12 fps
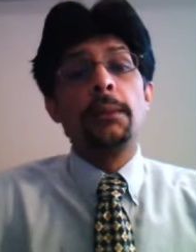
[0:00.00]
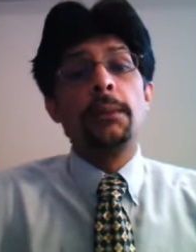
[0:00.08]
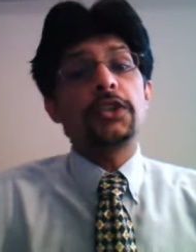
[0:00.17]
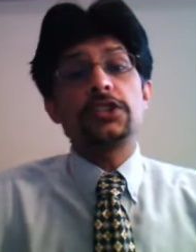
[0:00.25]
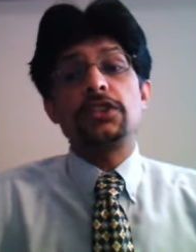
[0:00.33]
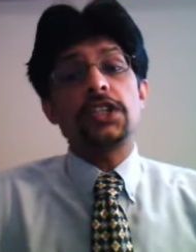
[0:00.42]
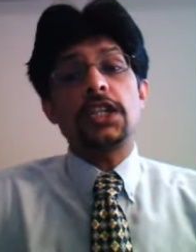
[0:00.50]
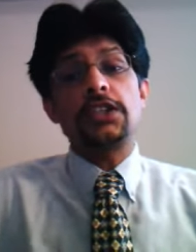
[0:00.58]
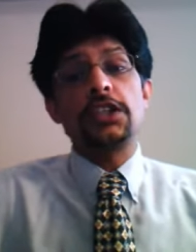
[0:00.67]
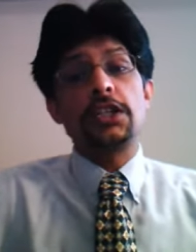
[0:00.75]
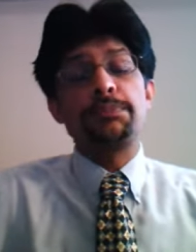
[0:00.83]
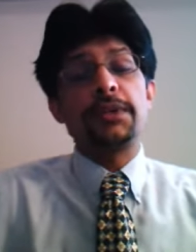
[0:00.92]
because there was
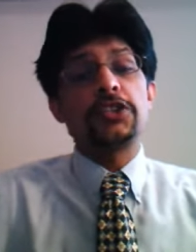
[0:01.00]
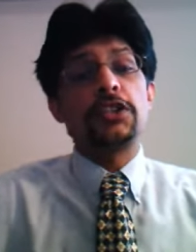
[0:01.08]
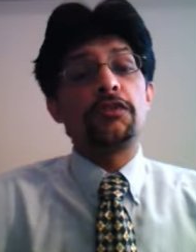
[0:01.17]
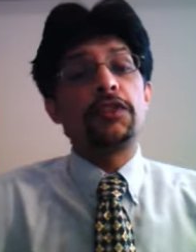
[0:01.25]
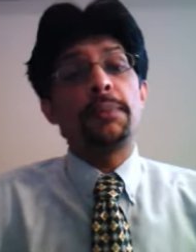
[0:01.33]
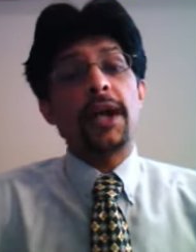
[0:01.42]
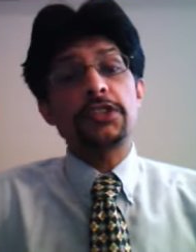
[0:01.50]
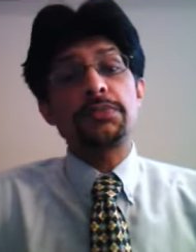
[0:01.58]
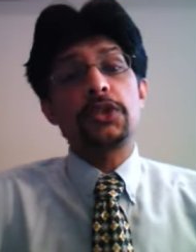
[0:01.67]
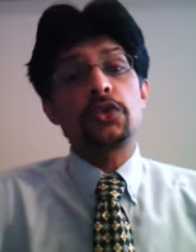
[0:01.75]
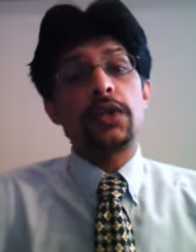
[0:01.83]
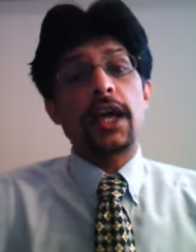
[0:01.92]
nothing the pitch. The, the
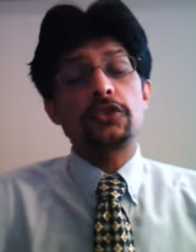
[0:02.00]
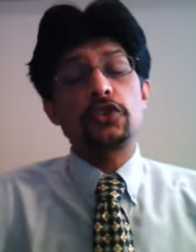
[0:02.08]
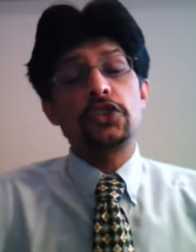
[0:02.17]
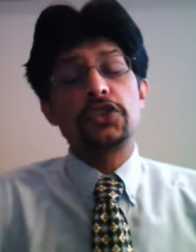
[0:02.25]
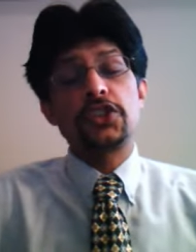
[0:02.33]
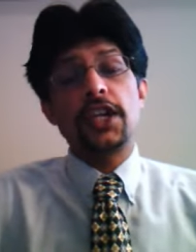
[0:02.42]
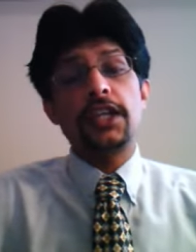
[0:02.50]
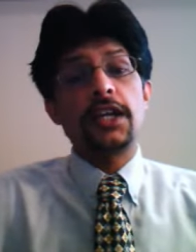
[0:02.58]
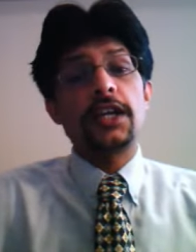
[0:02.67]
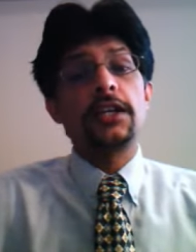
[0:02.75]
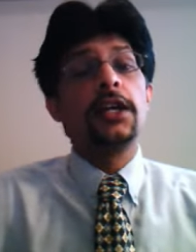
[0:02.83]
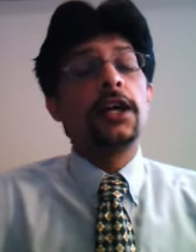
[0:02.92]
batsmen could actually stay
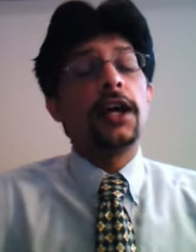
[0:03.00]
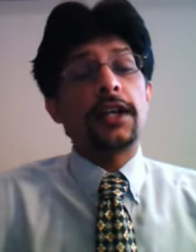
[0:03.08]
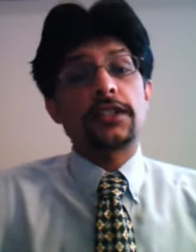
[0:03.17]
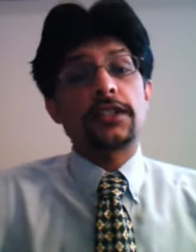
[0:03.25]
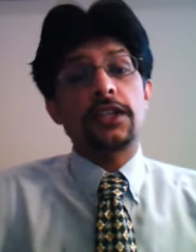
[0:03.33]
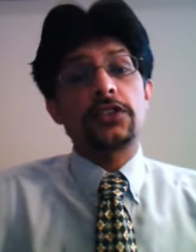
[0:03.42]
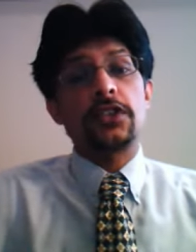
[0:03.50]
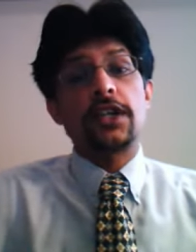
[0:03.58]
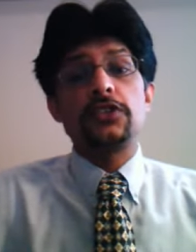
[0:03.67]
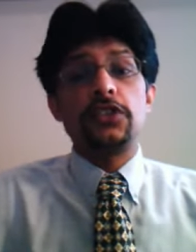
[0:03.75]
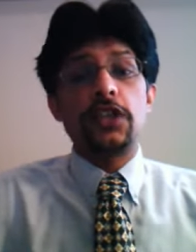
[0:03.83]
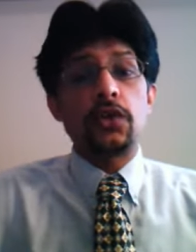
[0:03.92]
there and collect the
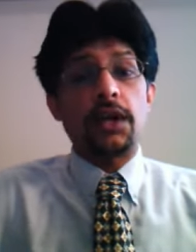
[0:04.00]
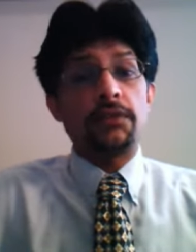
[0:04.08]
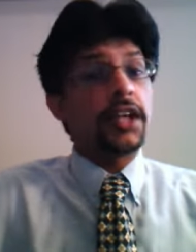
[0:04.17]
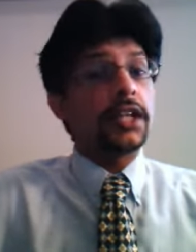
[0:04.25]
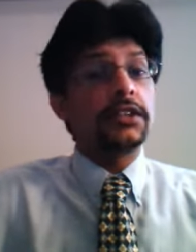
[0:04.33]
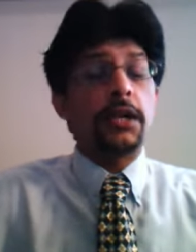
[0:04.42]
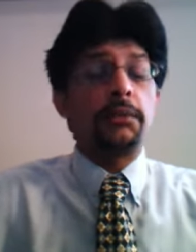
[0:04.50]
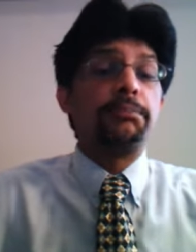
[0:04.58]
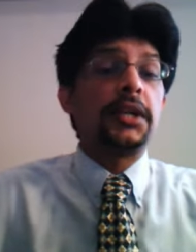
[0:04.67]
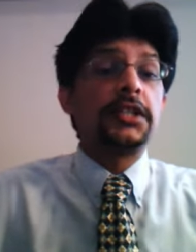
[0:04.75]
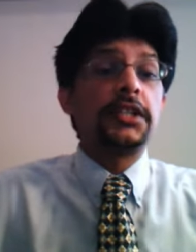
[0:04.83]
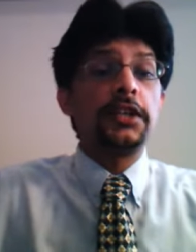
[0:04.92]
run. They could have done that,
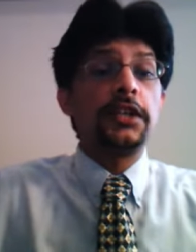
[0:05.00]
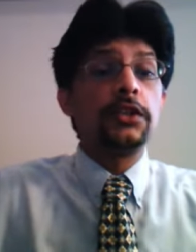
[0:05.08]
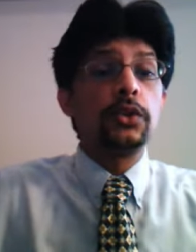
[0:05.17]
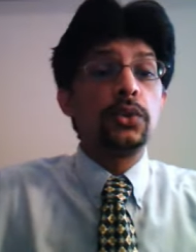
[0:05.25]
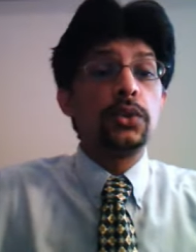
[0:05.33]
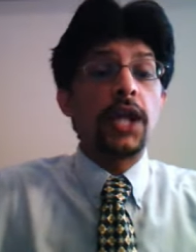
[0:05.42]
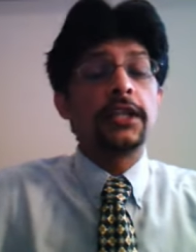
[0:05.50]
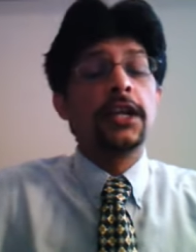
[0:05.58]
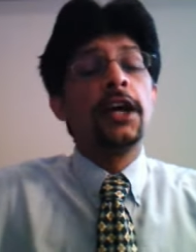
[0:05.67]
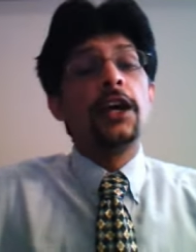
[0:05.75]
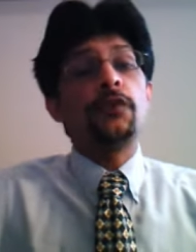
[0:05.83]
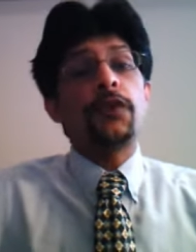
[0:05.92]
but they didn't do that.
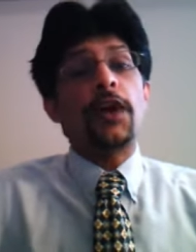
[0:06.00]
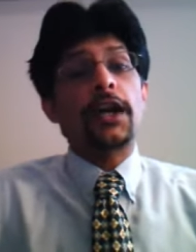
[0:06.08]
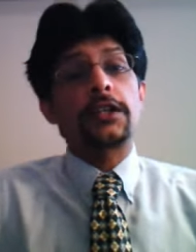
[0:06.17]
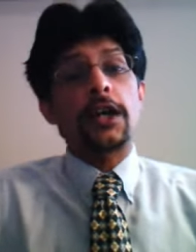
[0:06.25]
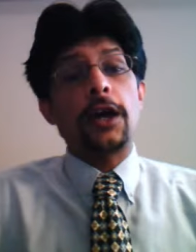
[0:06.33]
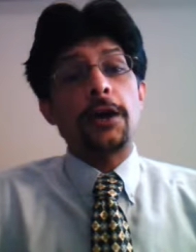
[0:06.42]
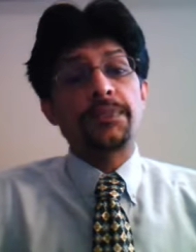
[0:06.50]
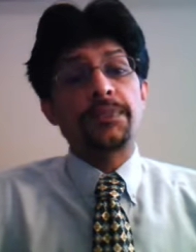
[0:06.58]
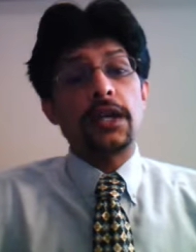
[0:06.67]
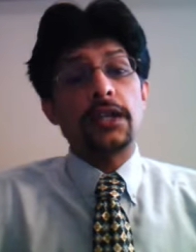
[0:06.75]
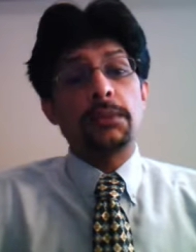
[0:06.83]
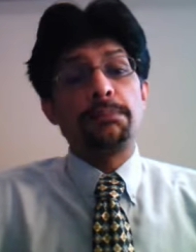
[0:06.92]
In fact, um,
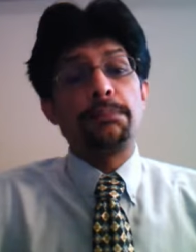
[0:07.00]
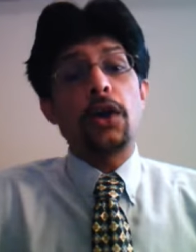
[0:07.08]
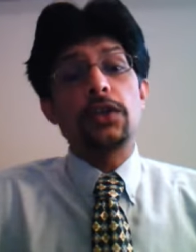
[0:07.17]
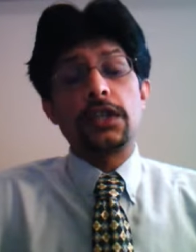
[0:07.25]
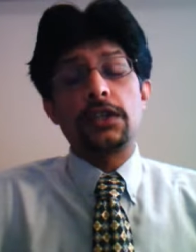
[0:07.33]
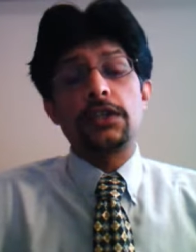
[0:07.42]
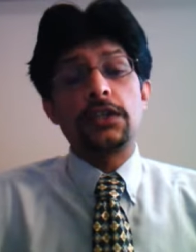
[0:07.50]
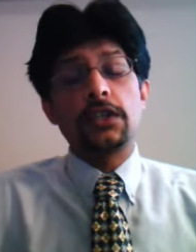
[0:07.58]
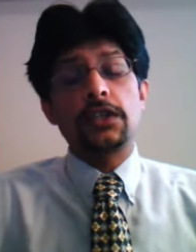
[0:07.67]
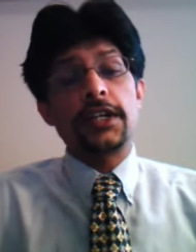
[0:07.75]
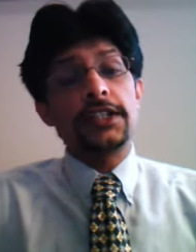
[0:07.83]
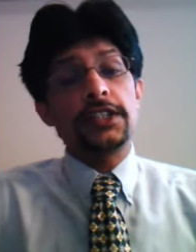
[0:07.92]
uh, the bowling,
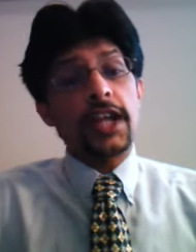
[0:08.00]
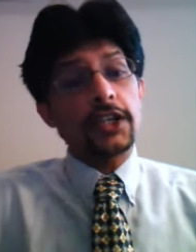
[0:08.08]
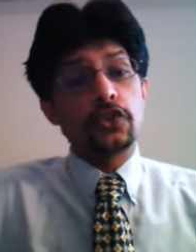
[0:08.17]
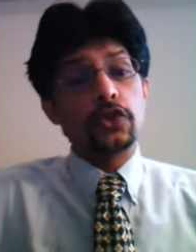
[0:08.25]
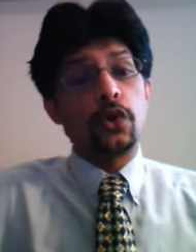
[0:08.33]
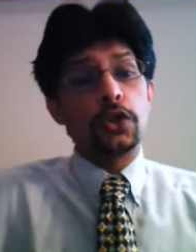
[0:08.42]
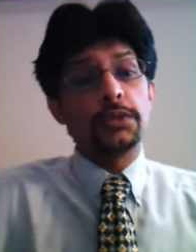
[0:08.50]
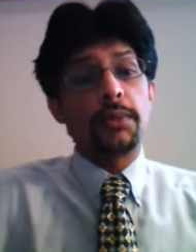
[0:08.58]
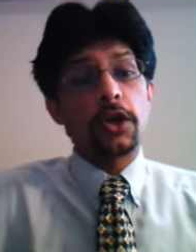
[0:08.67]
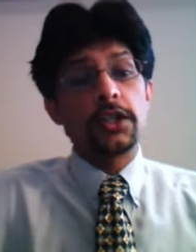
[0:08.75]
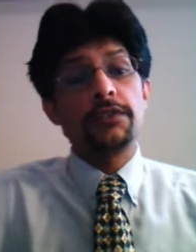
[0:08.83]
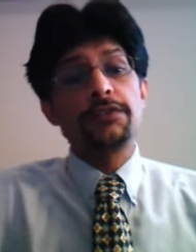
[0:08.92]
the credit has to go to the
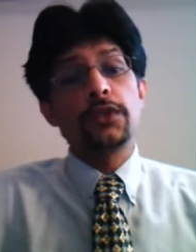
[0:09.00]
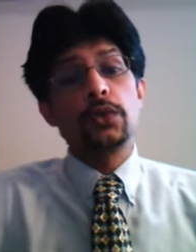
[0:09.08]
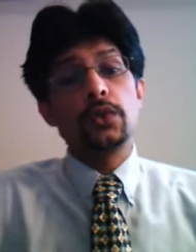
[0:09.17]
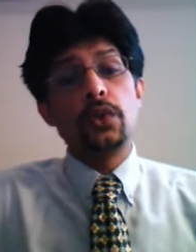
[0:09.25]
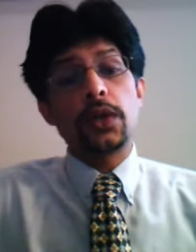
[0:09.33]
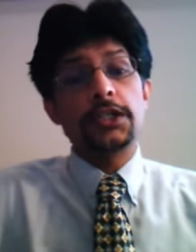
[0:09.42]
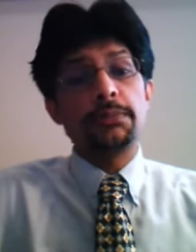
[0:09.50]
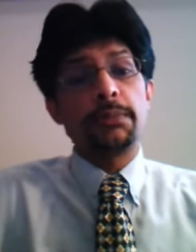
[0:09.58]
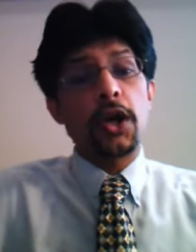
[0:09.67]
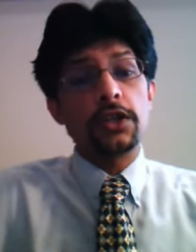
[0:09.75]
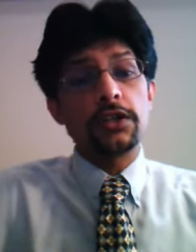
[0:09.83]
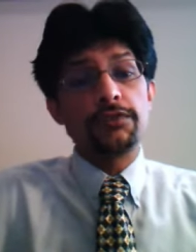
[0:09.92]
bowling. If you look at the
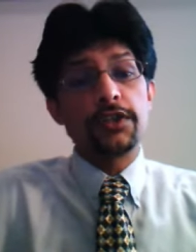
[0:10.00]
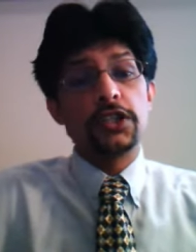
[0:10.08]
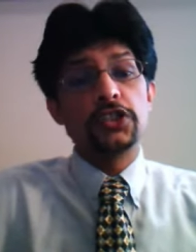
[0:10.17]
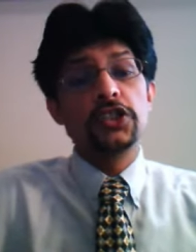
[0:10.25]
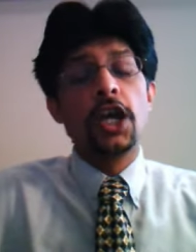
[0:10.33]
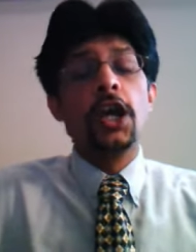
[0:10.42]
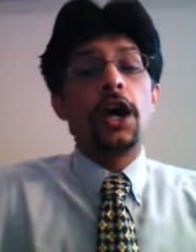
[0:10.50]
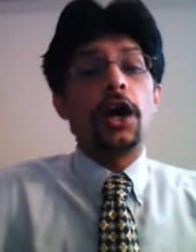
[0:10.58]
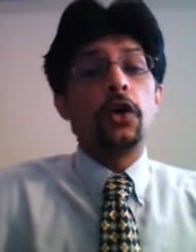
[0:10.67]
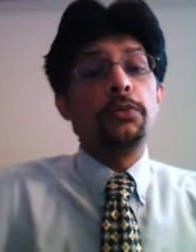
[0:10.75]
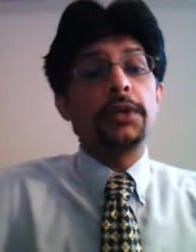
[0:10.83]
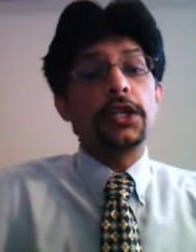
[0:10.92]
bowling figures,
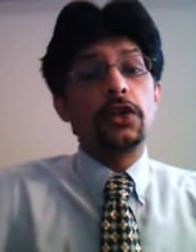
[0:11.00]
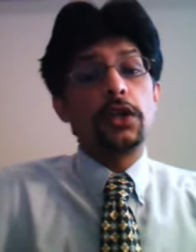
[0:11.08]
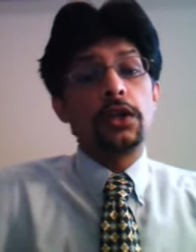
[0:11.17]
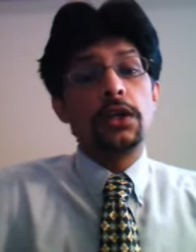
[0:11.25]
uh, Umar Gul,